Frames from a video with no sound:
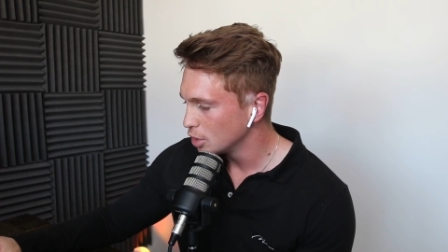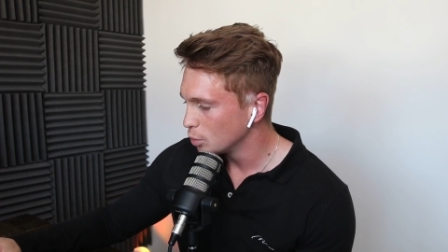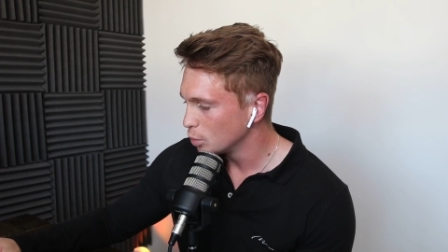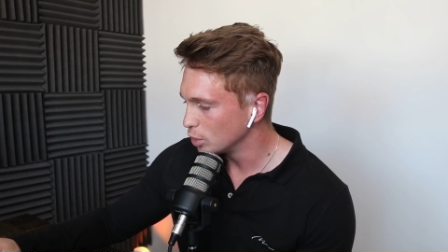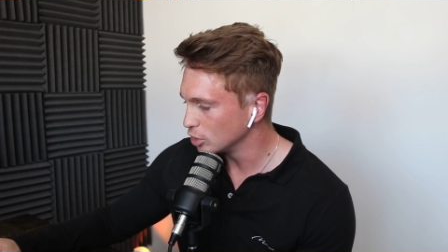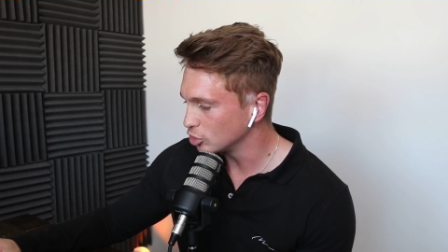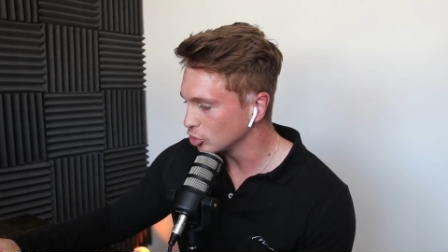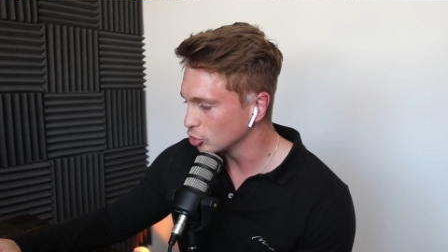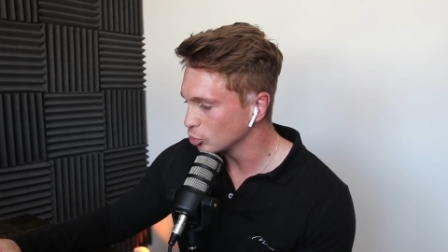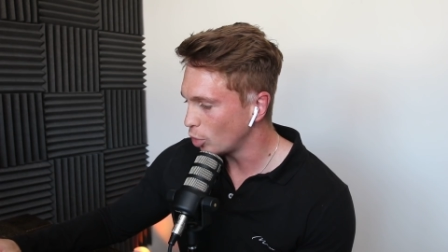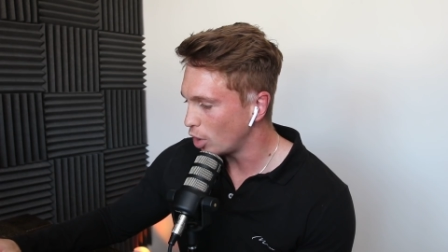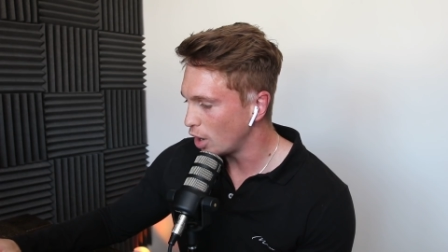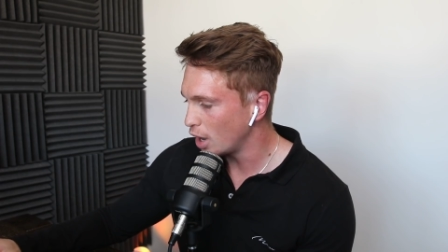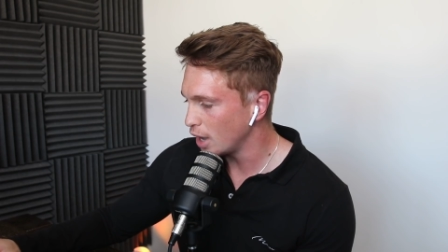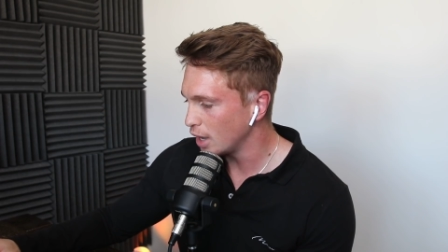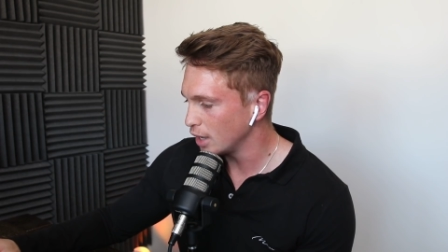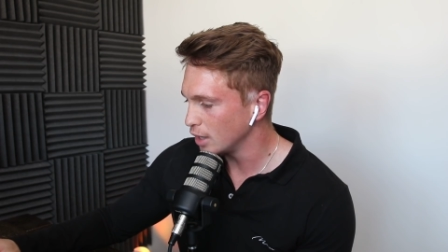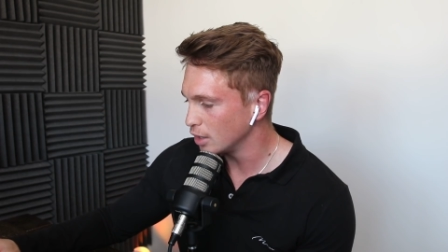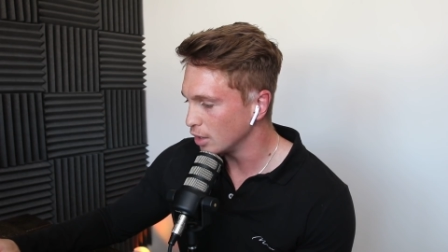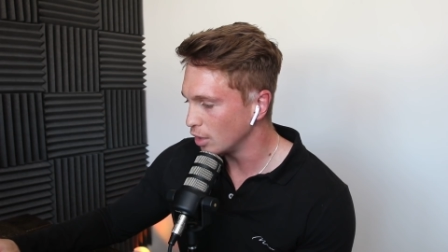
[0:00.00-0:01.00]
which is
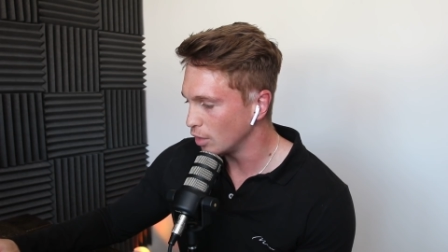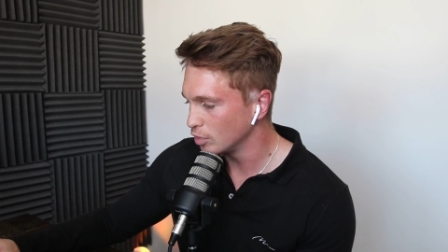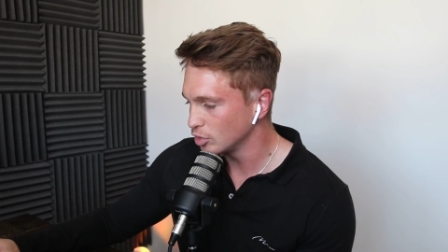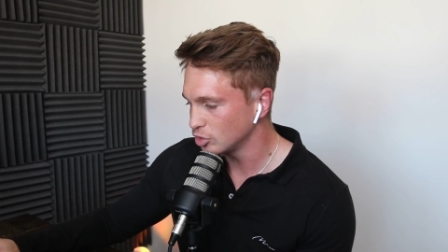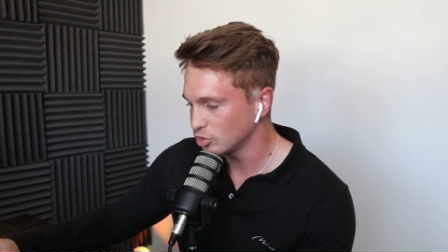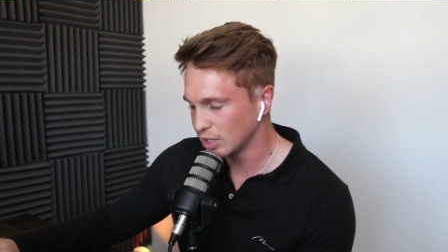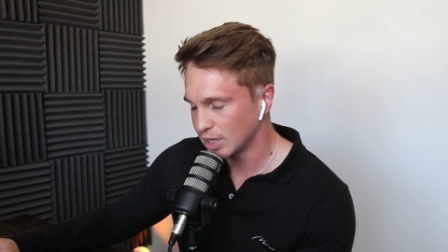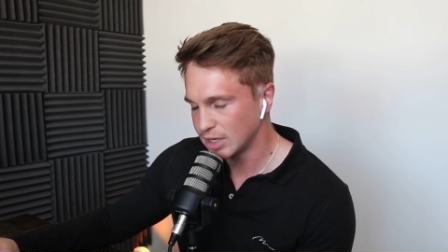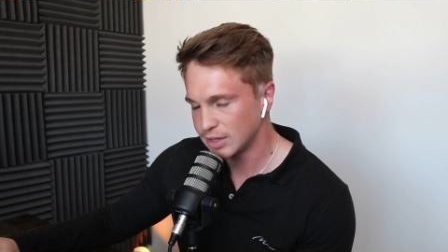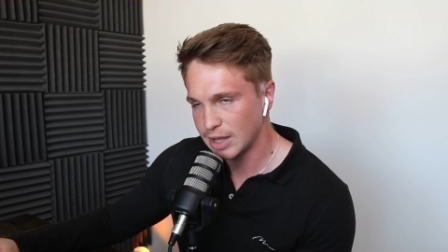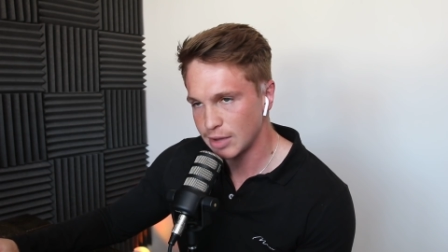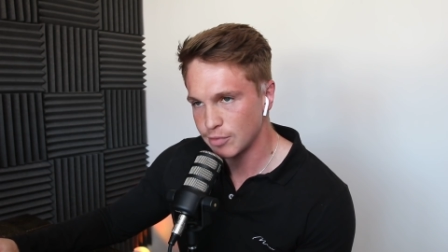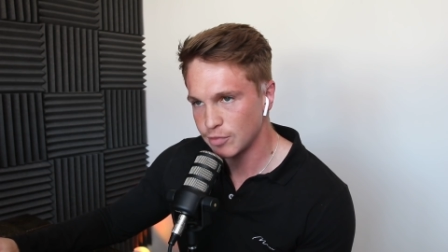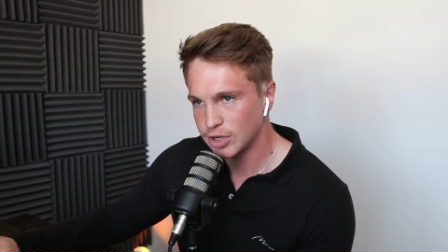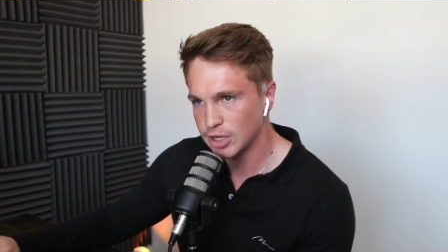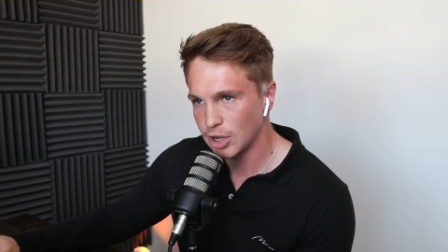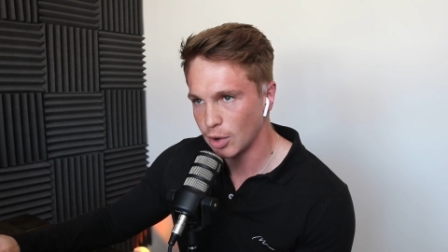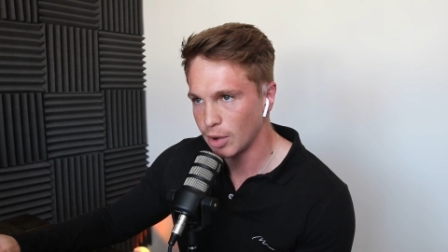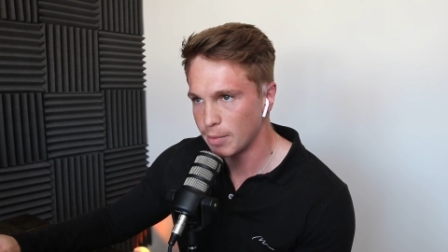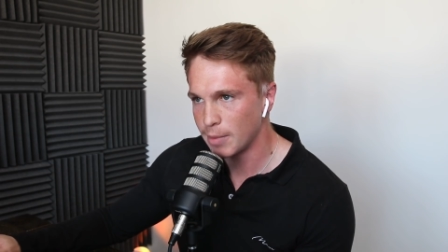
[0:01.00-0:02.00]
why, obviously, in that
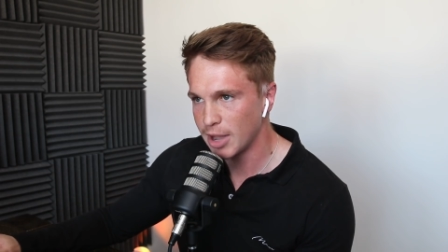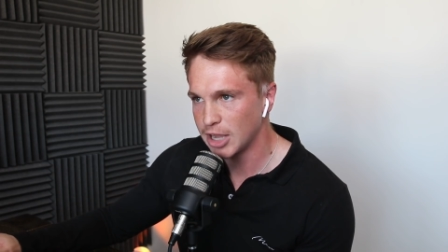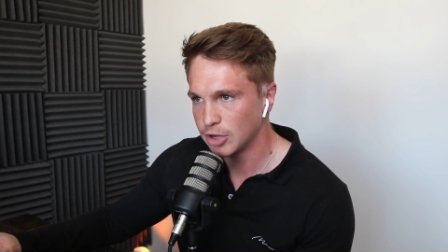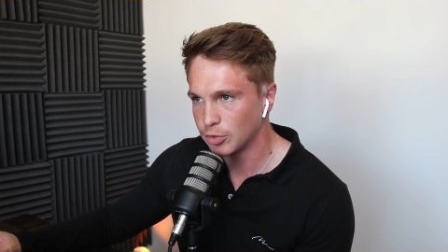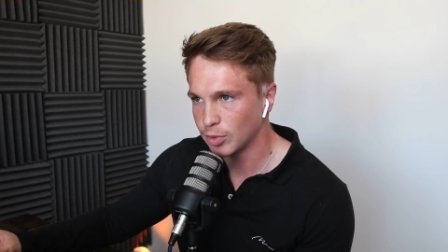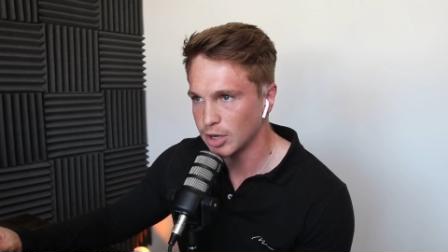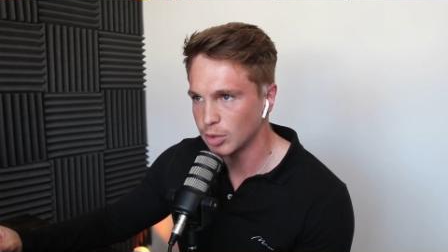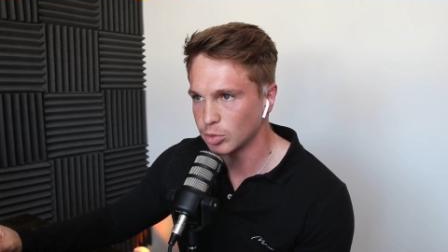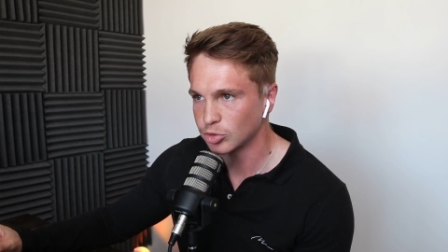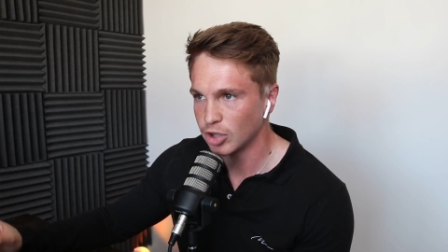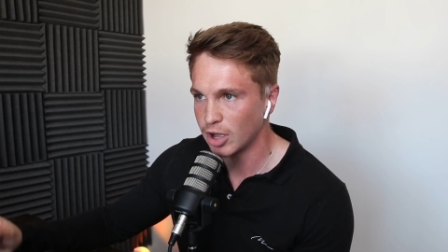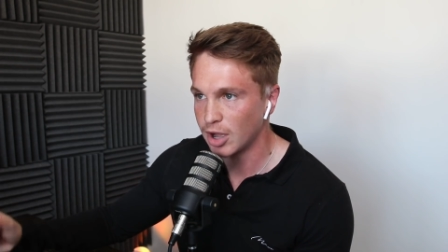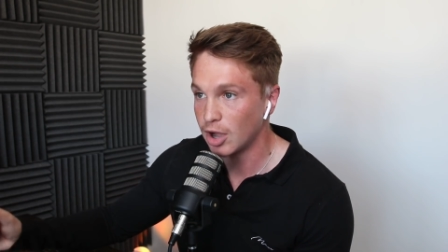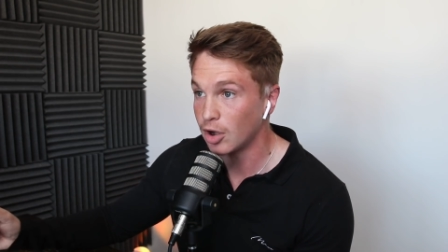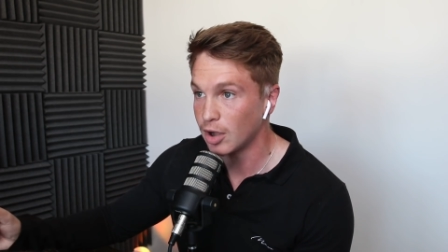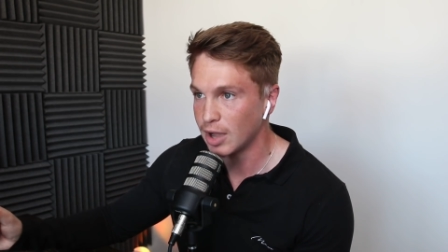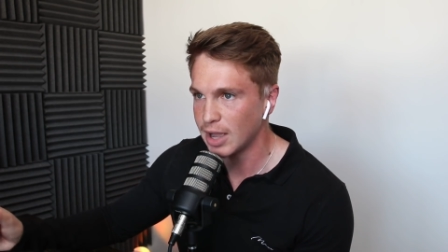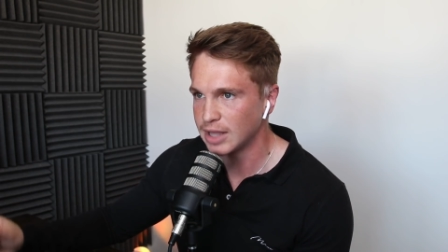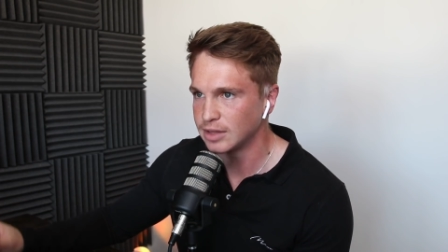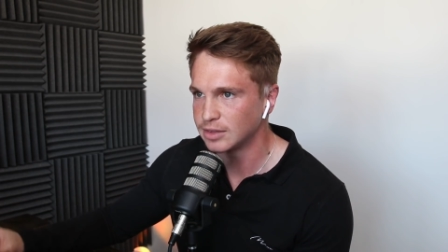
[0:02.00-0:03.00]
video I made when I was like,
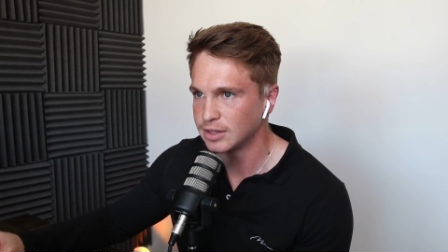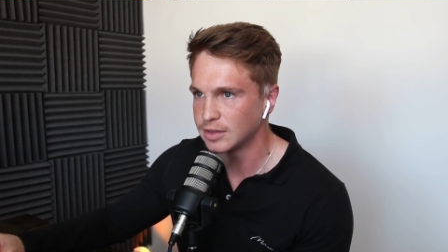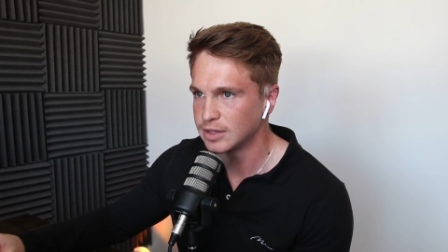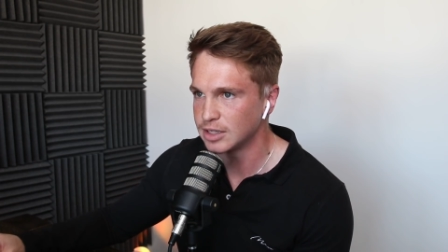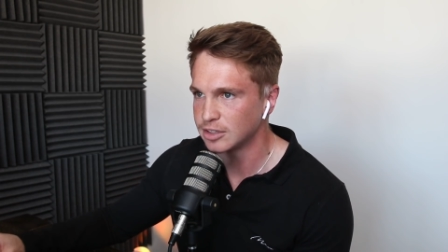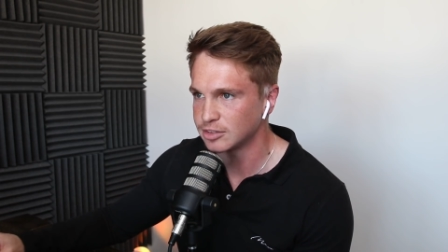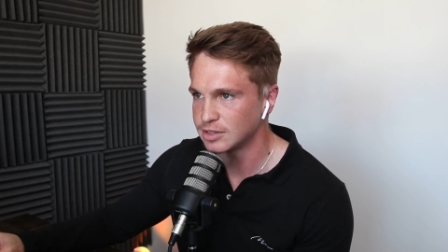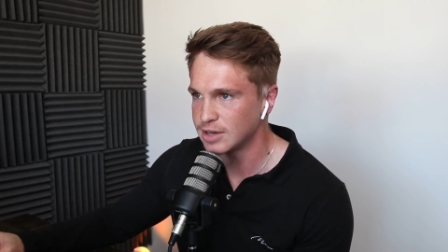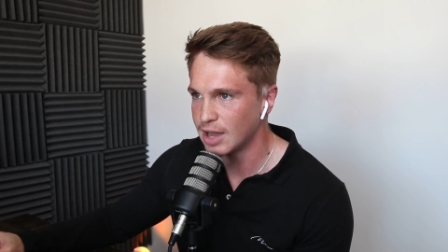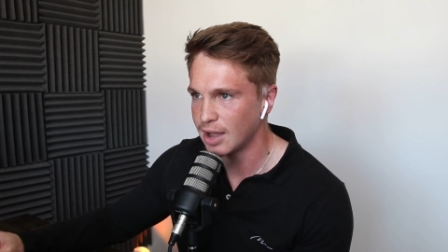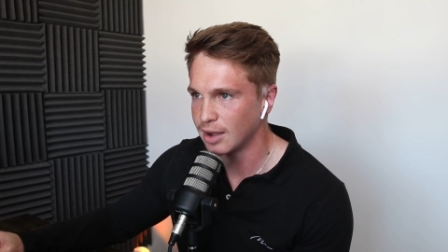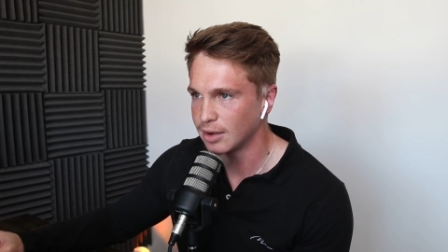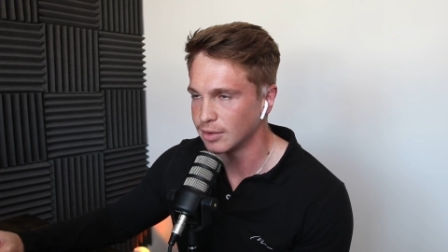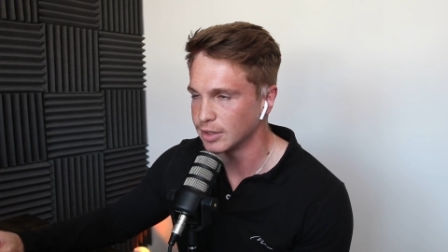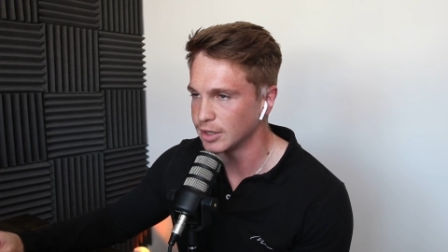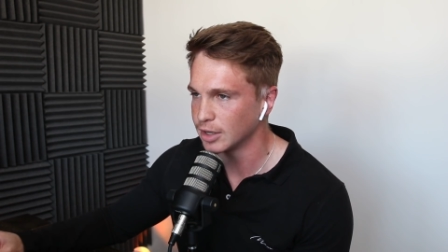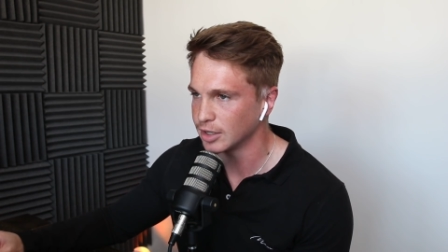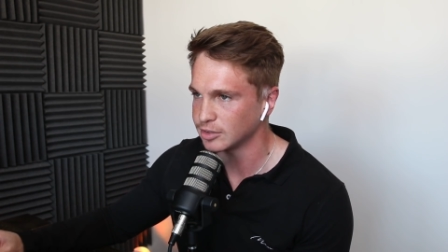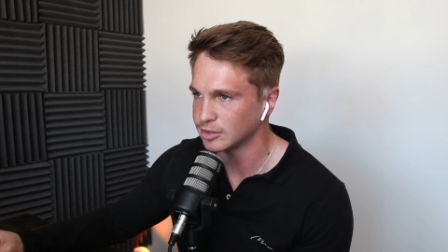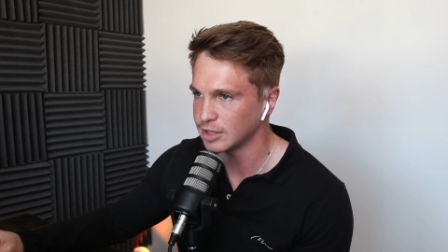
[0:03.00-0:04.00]
oh, ending this now,
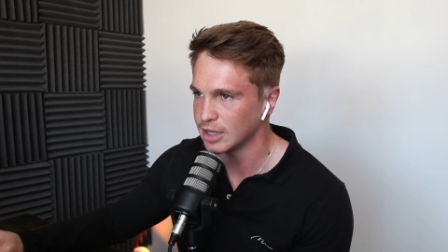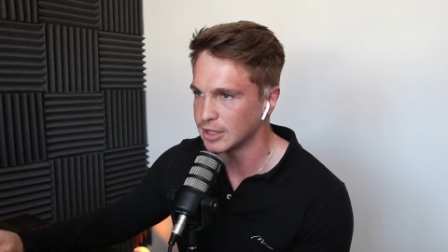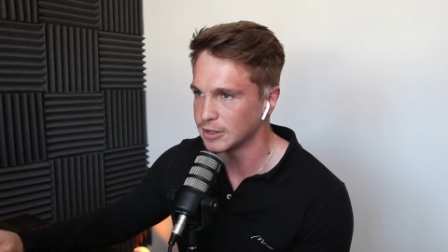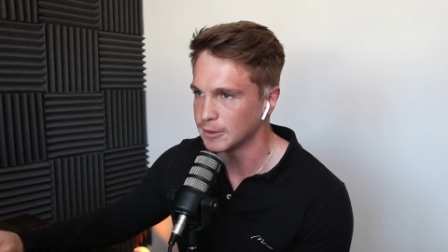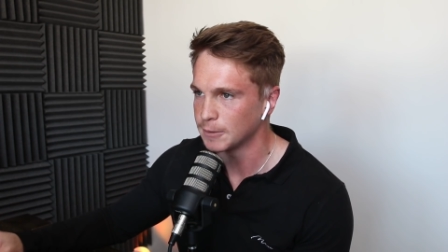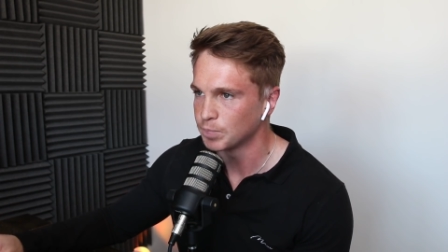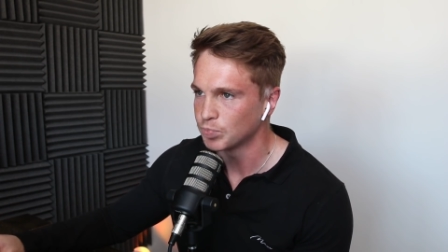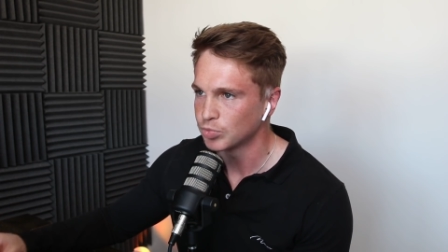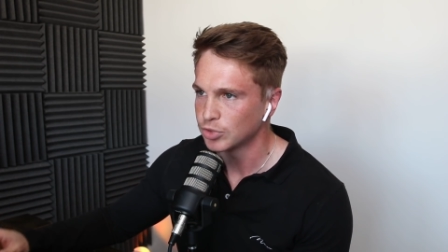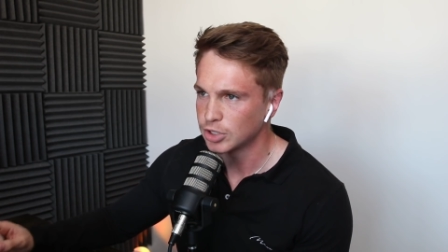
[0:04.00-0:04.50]
and I said,